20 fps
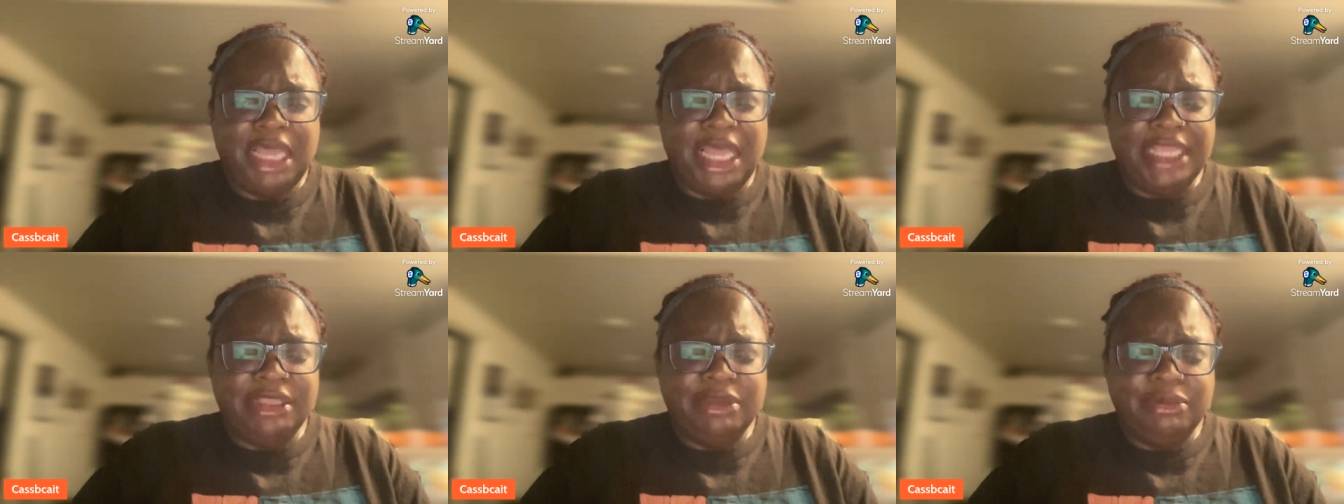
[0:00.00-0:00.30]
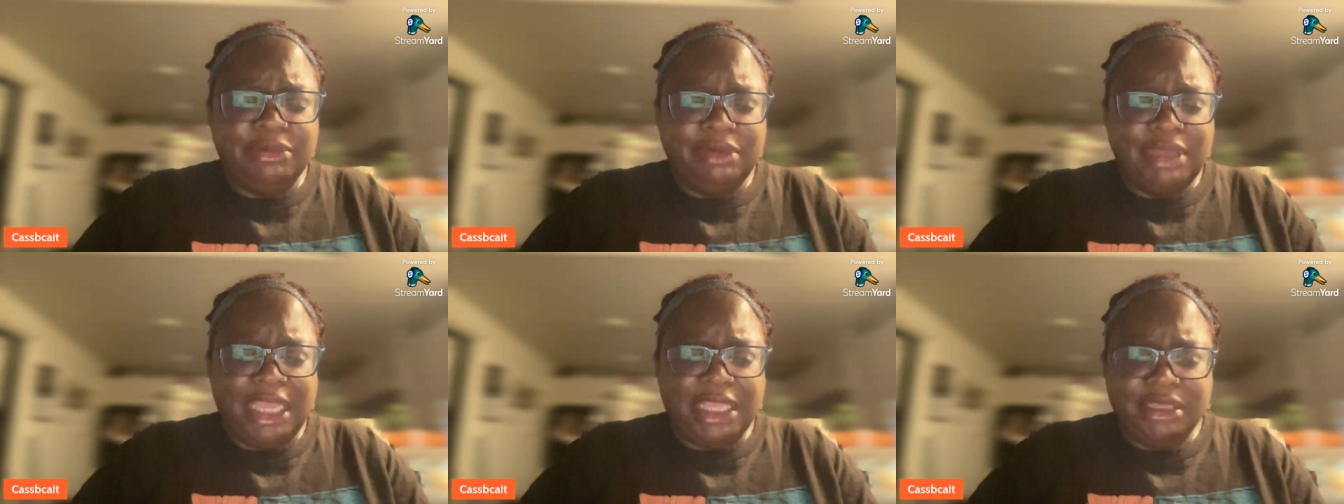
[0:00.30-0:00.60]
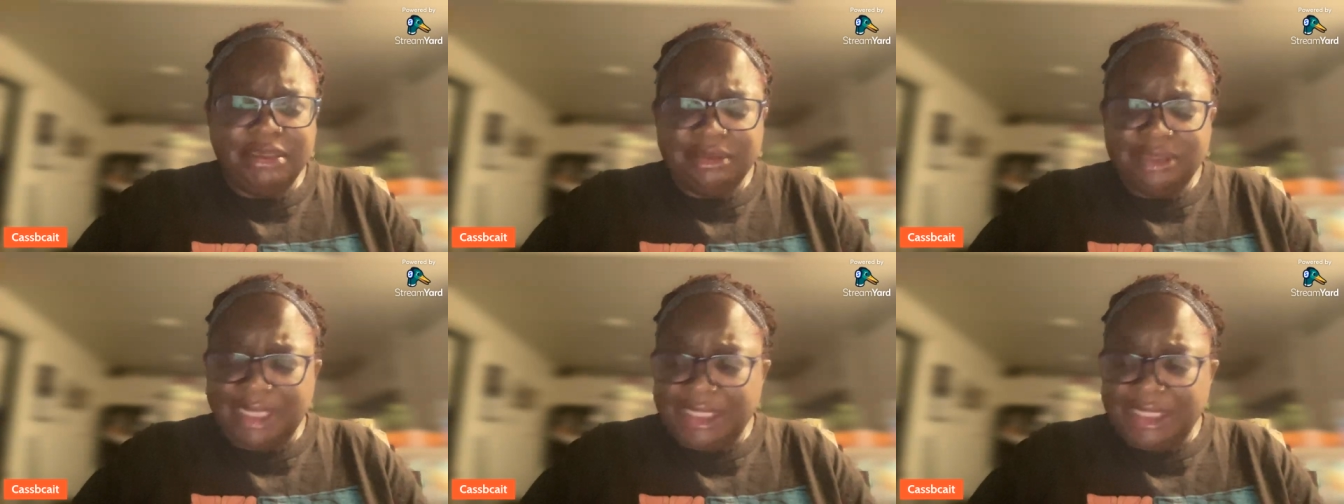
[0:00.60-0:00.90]
I
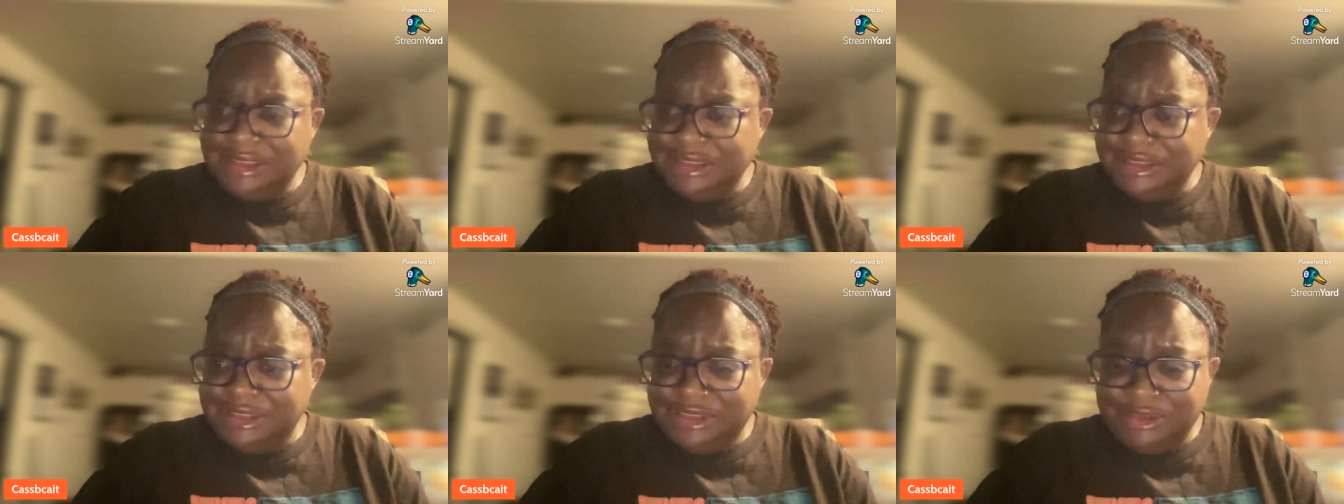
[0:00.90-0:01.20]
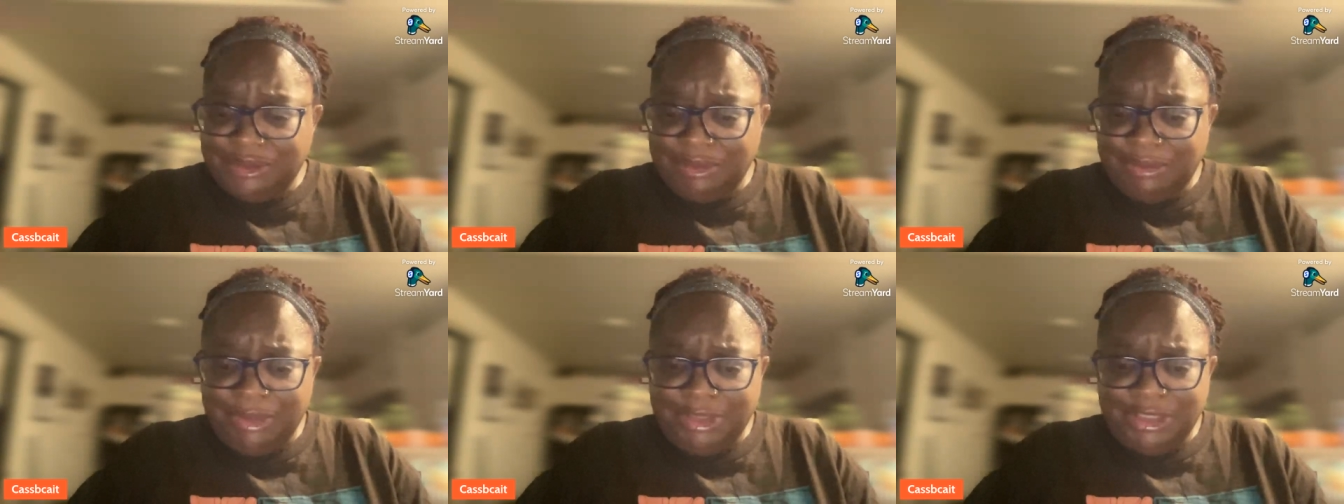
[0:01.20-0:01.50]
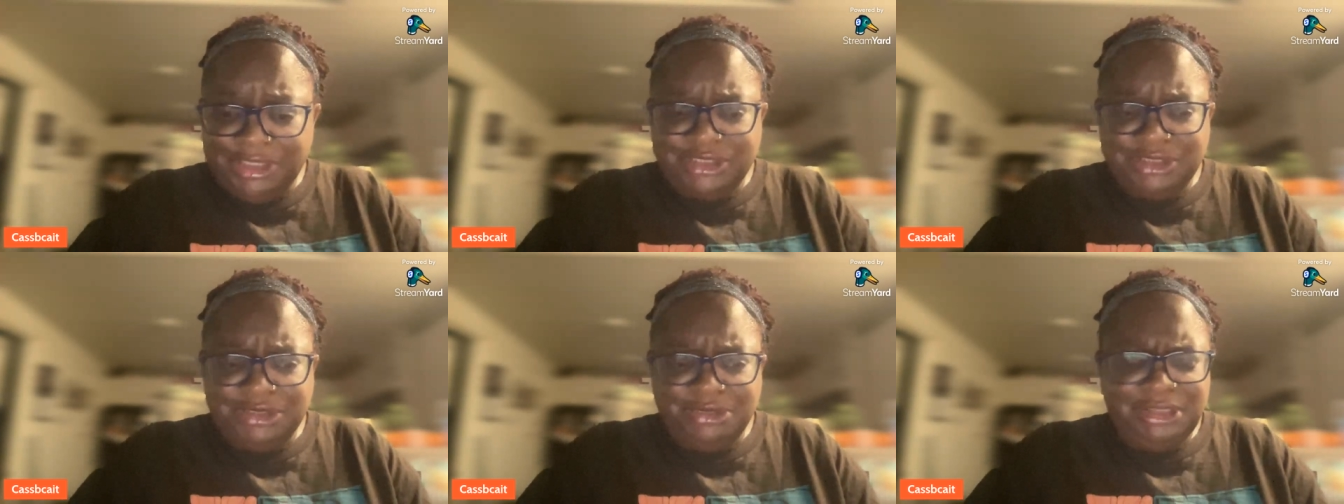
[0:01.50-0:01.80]
just don't want
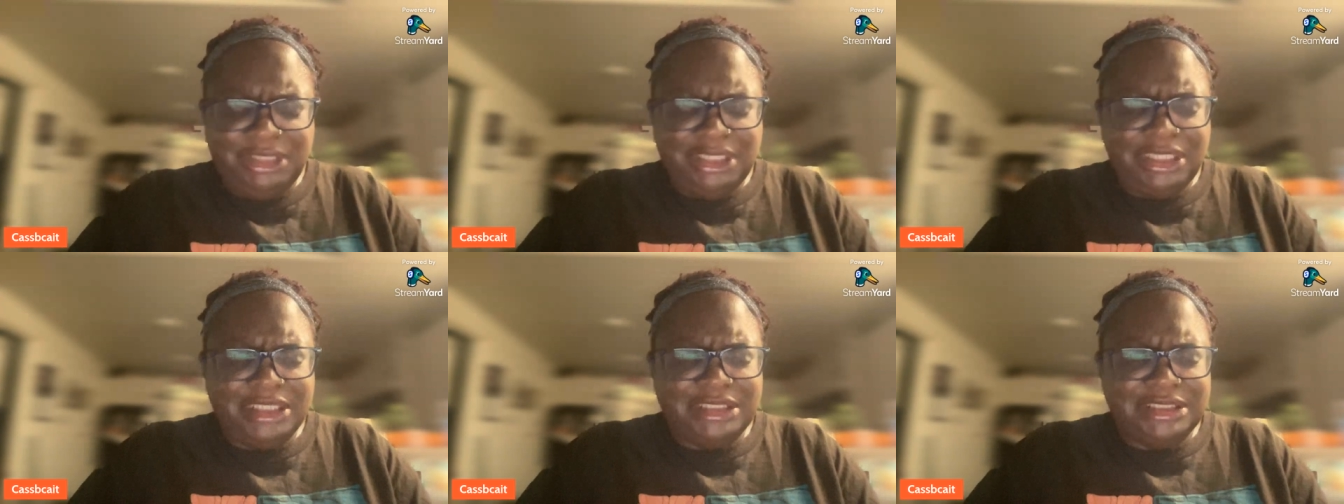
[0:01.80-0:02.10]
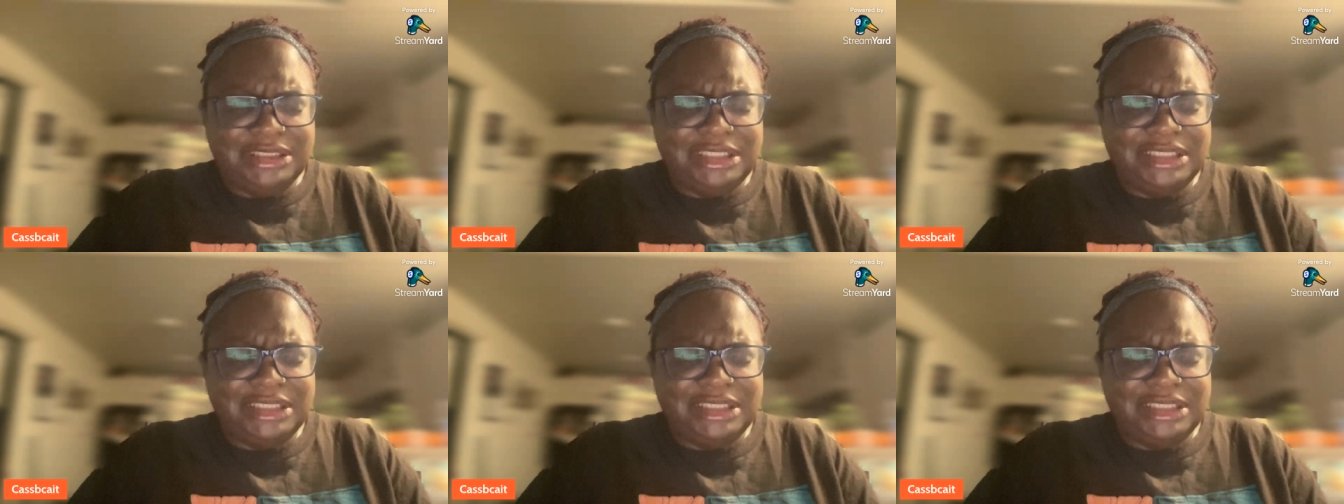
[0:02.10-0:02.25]
to do this.